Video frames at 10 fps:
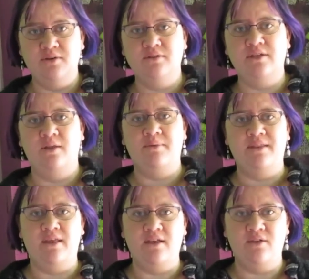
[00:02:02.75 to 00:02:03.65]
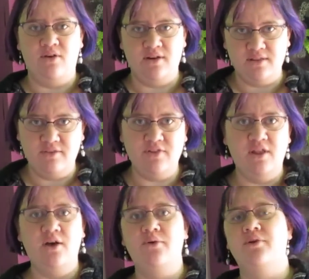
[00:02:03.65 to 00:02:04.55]
you'll tell me that you already live
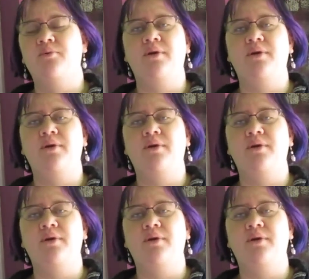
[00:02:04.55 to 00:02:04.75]
alone or